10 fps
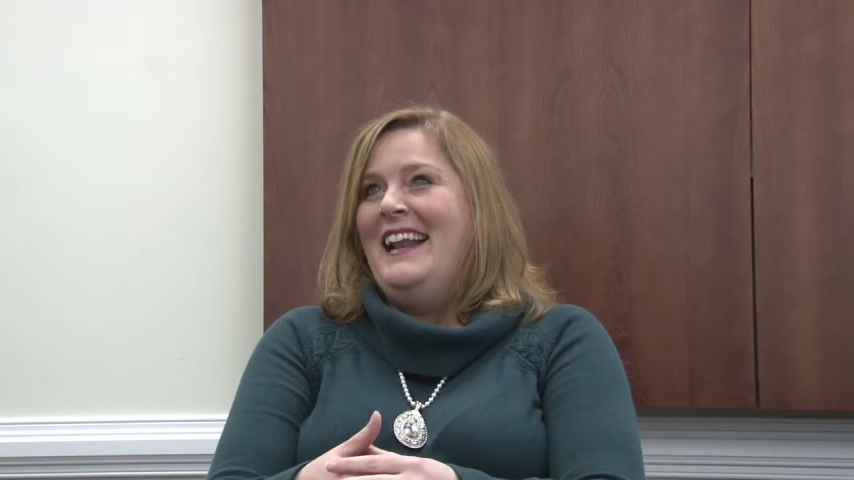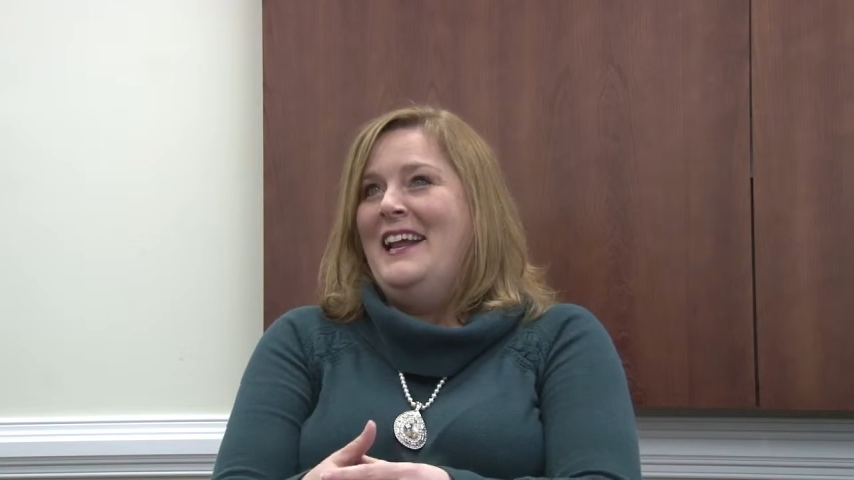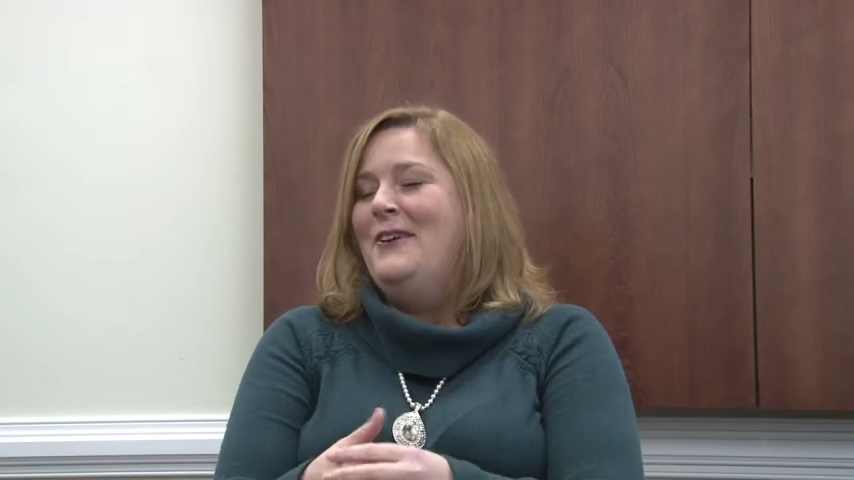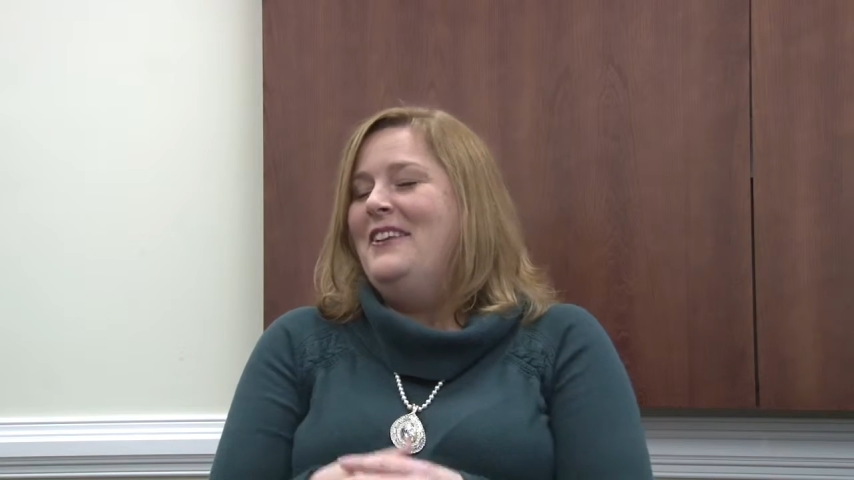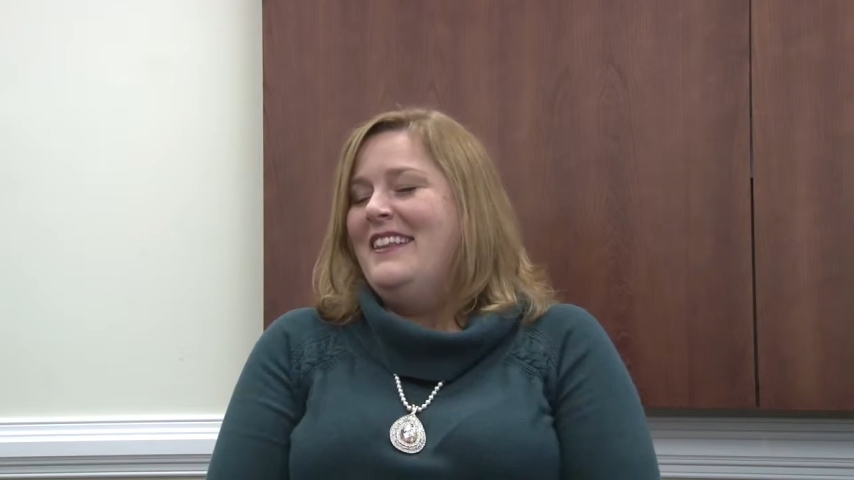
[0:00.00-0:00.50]

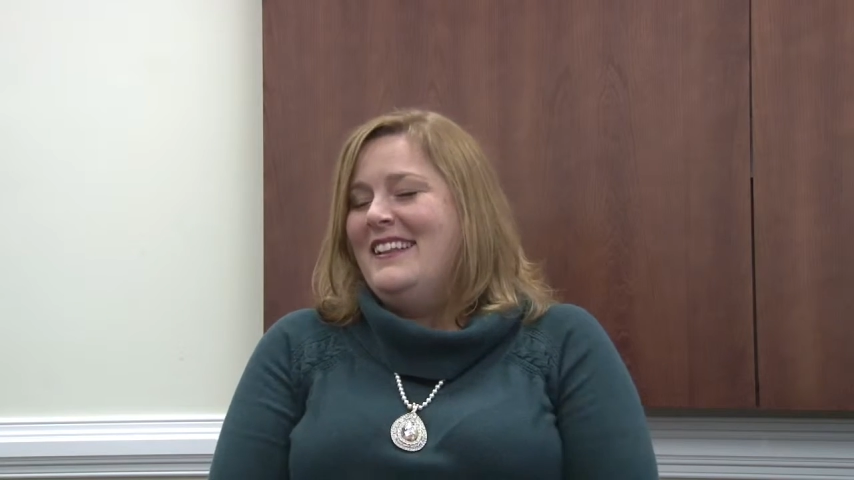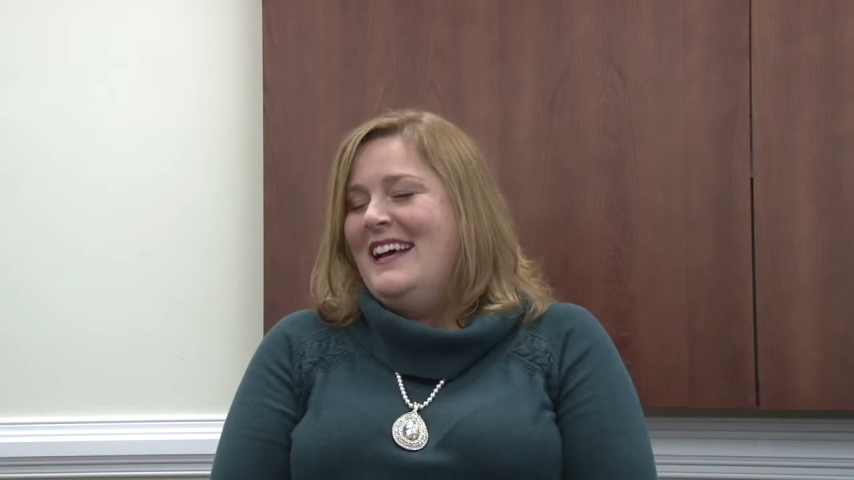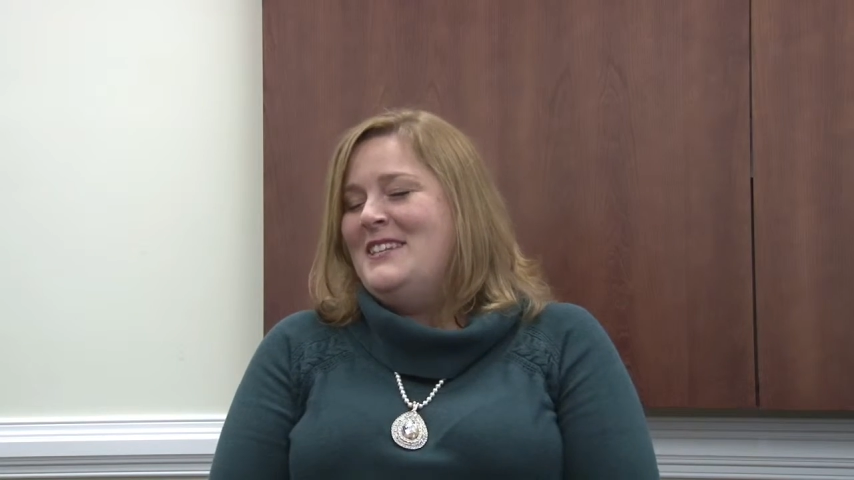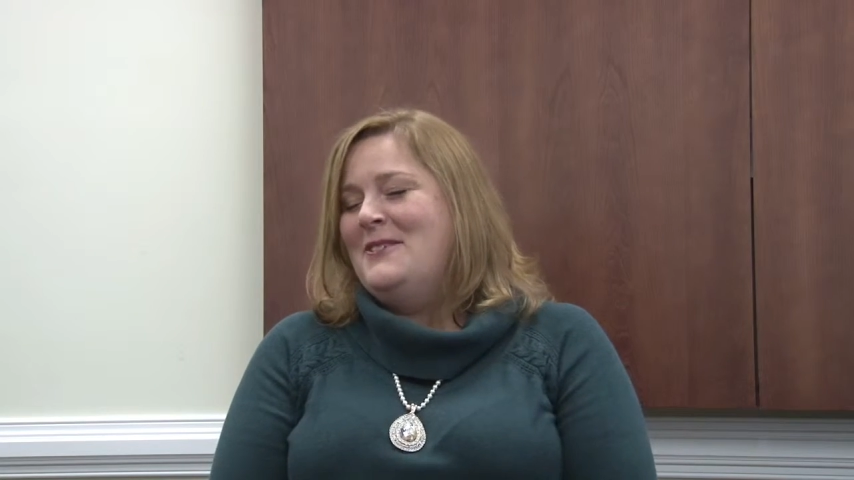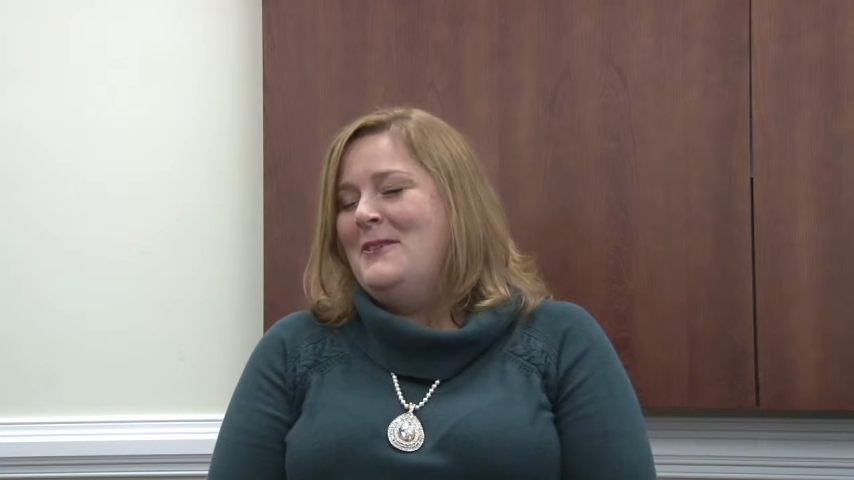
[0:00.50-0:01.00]
I go into the
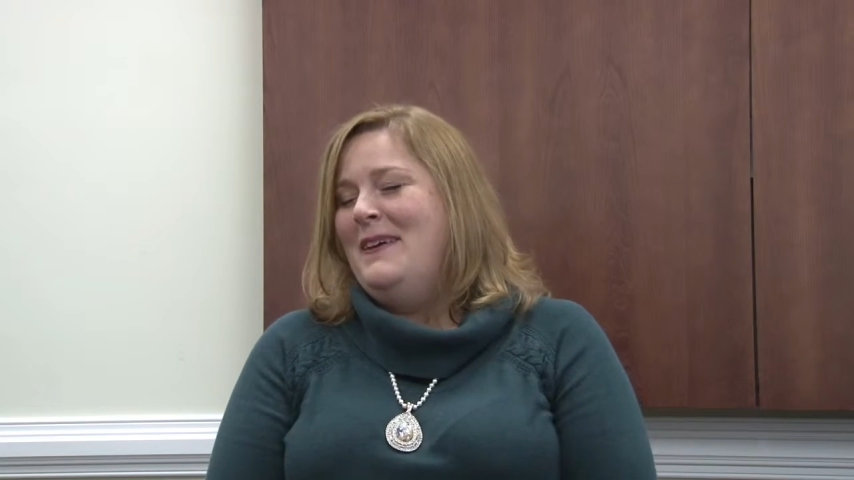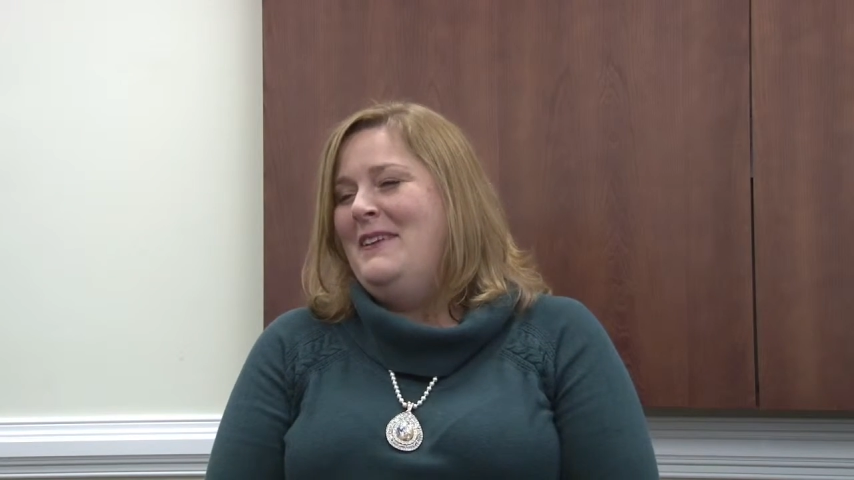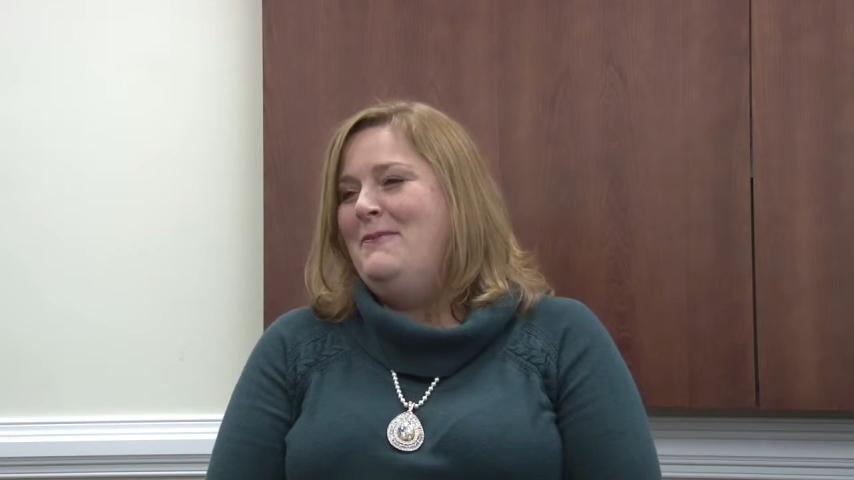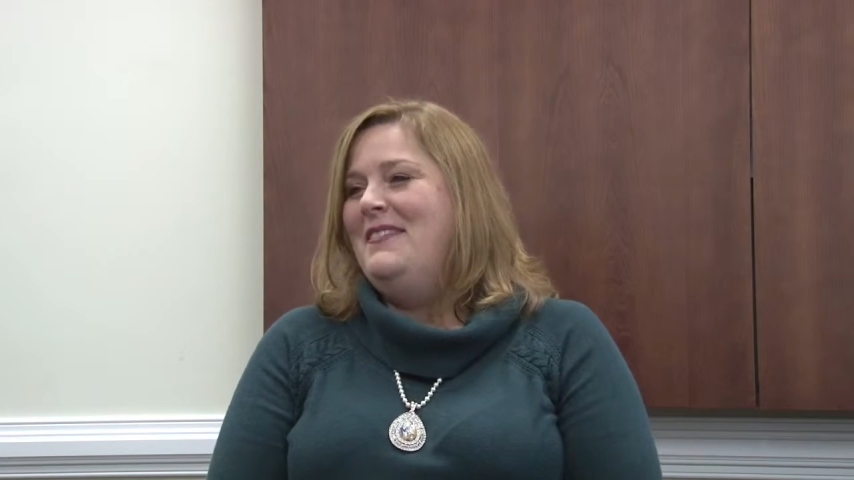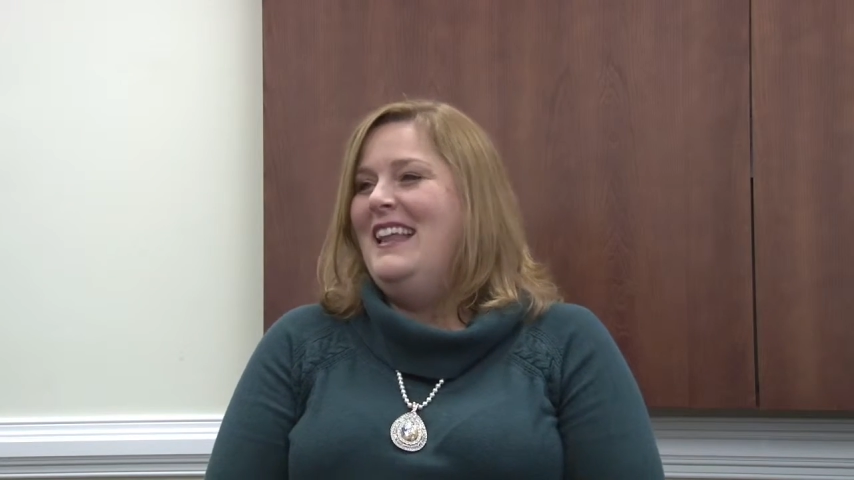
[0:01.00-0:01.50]
classroom, I